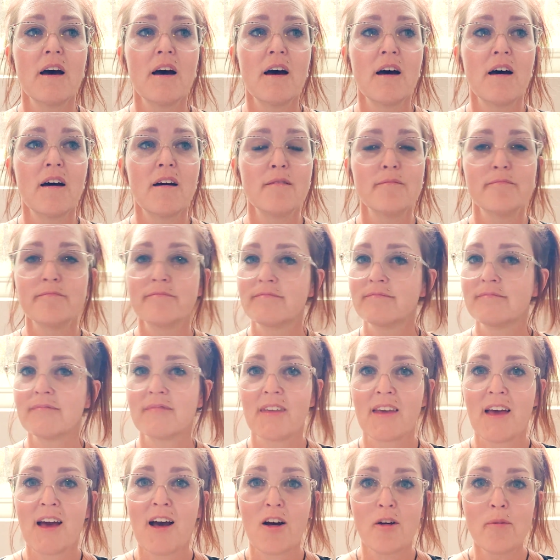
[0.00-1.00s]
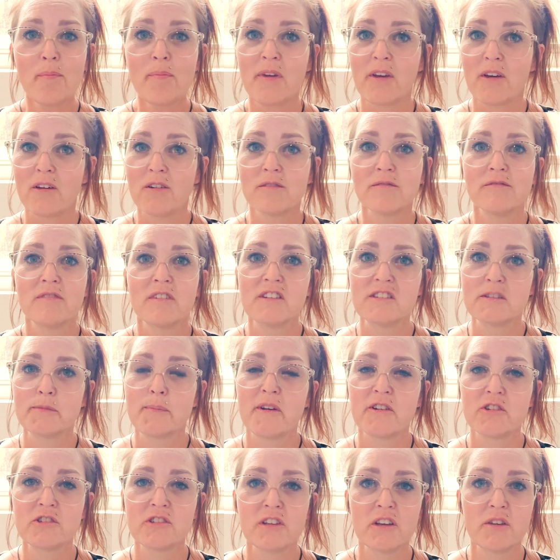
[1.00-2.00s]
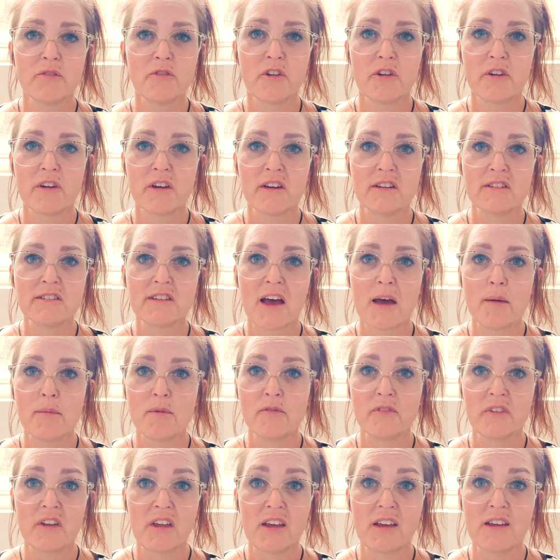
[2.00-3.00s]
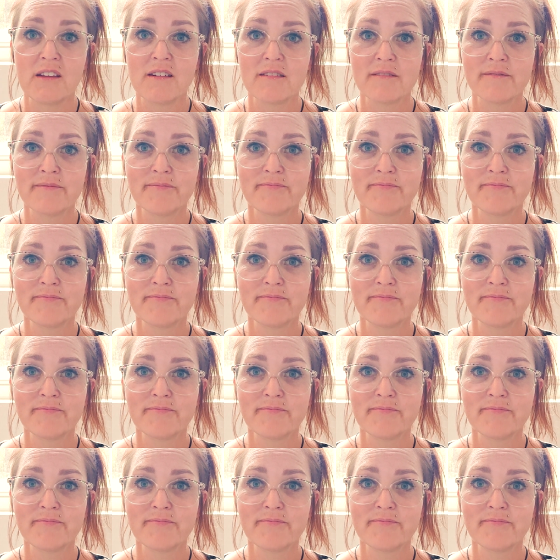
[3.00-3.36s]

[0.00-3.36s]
um, help you, especially if you're in a time of need.